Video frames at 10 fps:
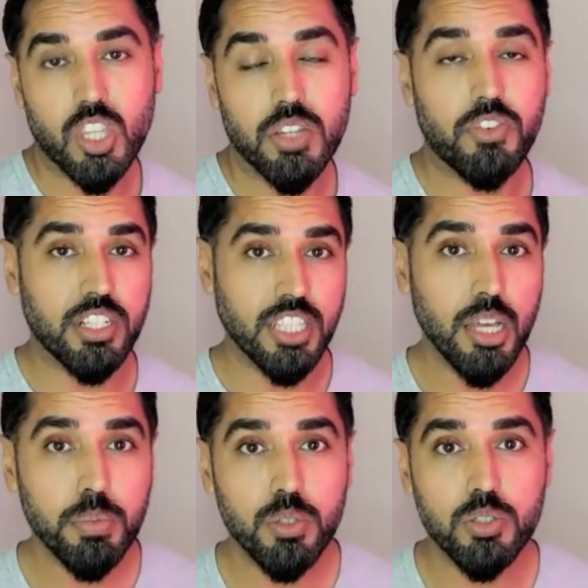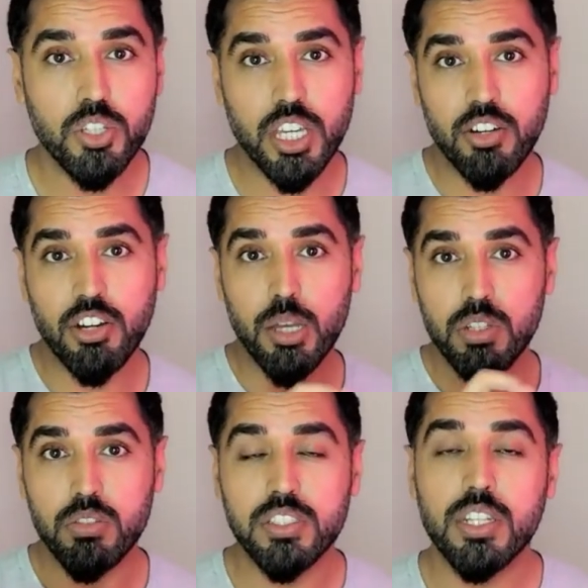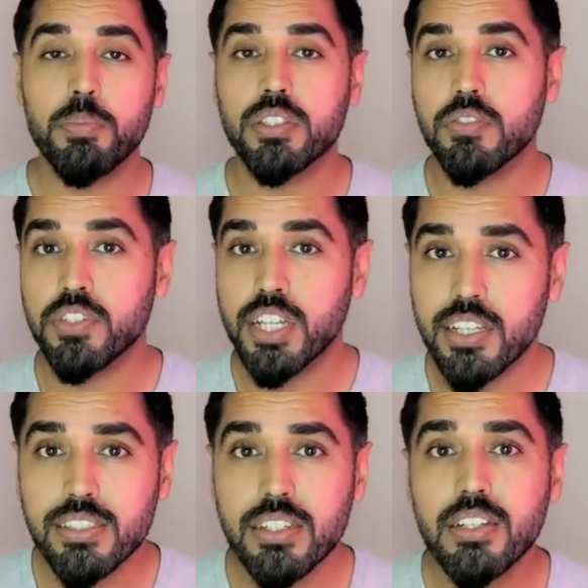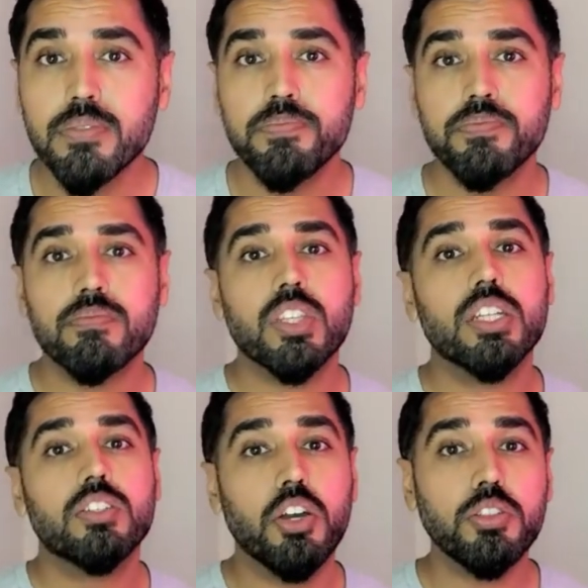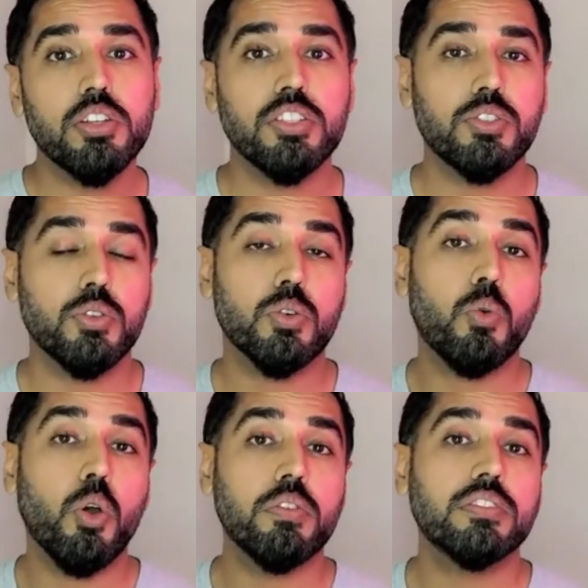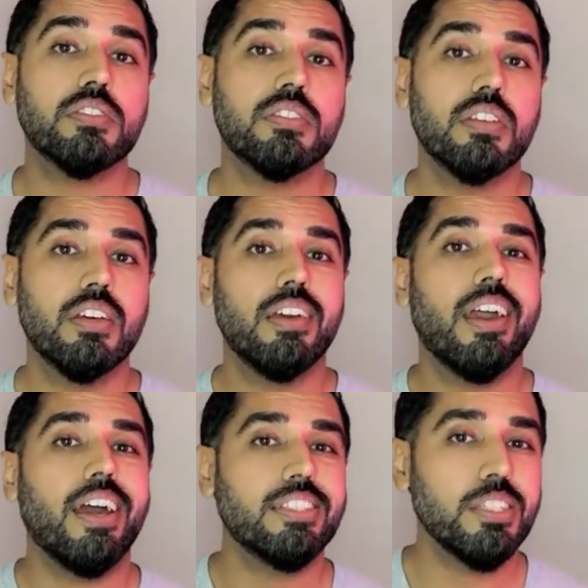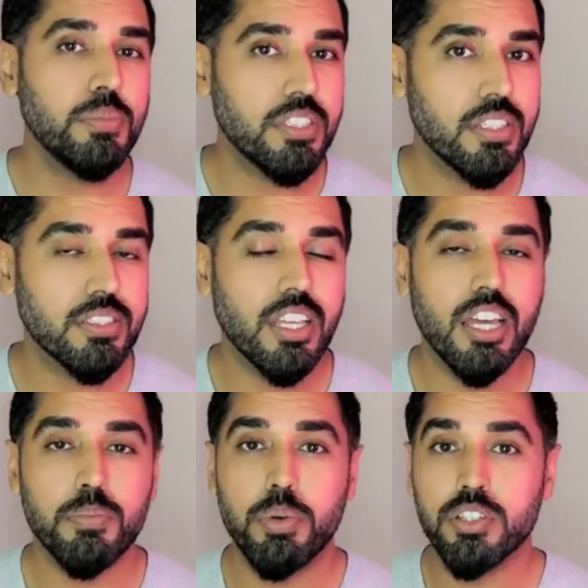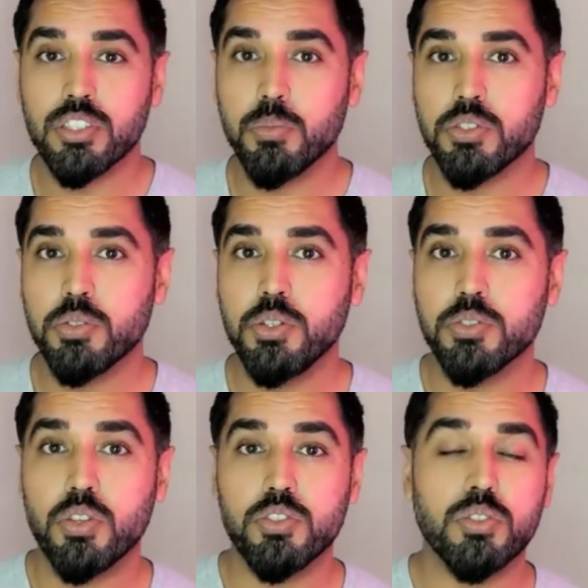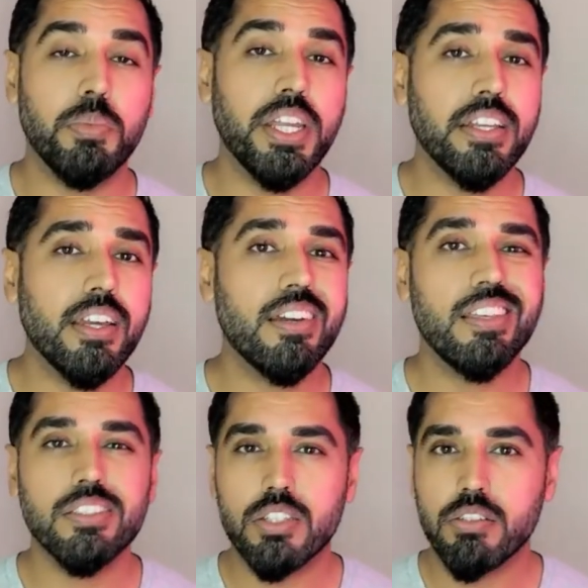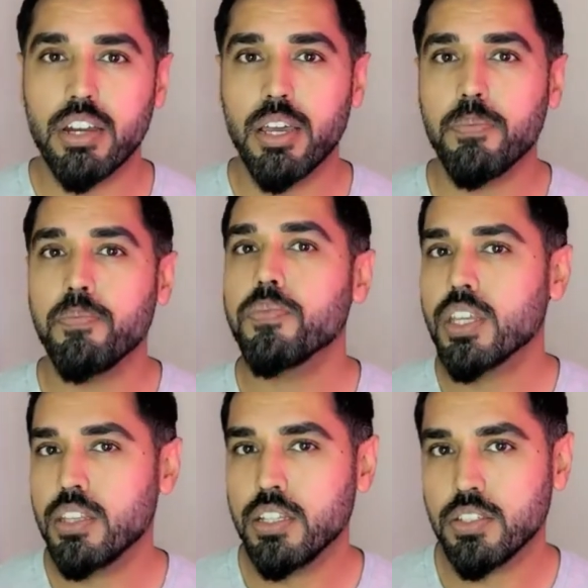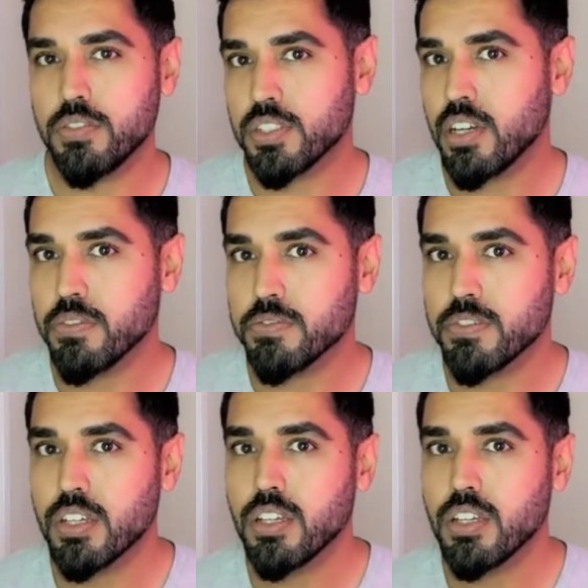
For example, you can grab little snippets of text, turn those into quotes as images and post them onto your social media, Instagram, that sort of stuff.